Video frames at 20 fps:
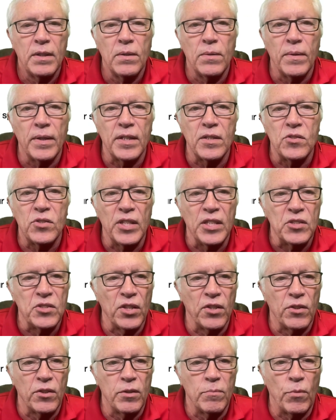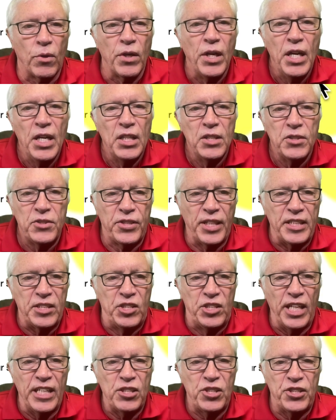What it says on learn more.
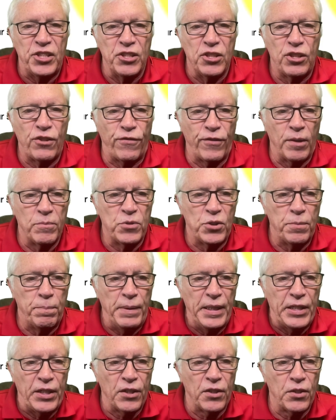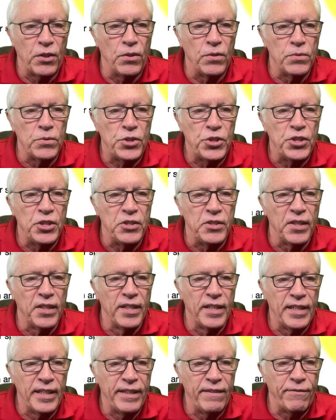Suggestions from speaker coach.
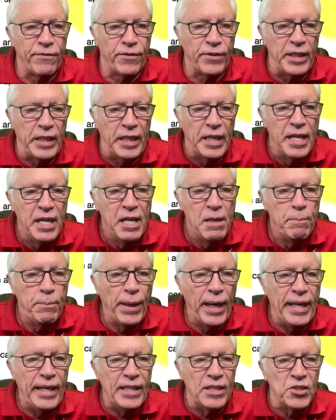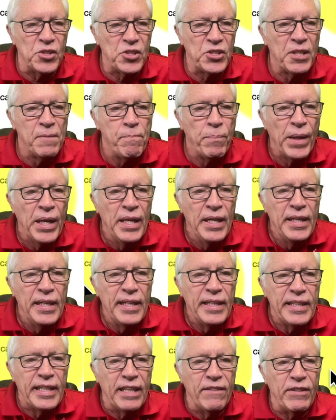Delivery. Pace.
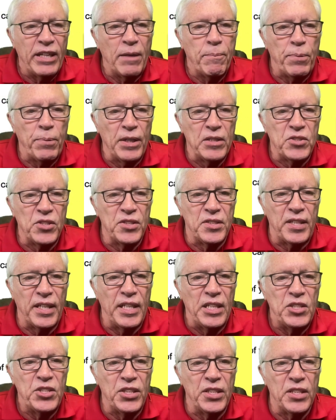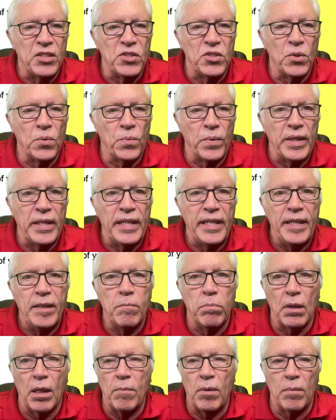Giving a presentation is a way,
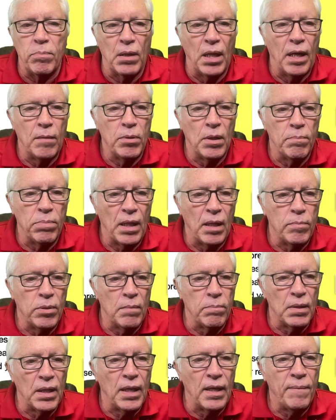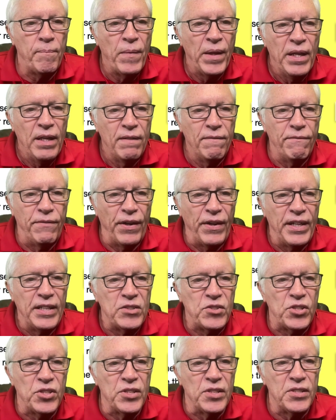blah, blah, blah, blah, blah, blah, blah.
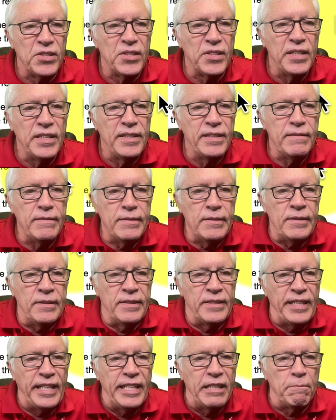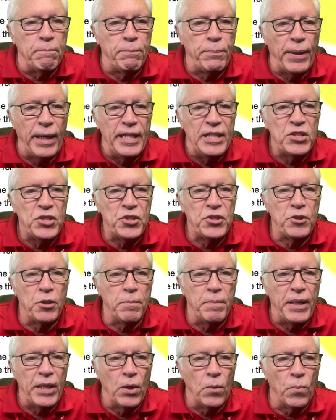Variances in pace to
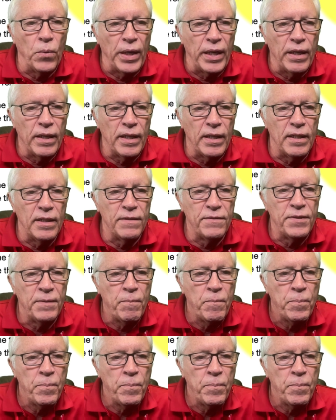be aware of.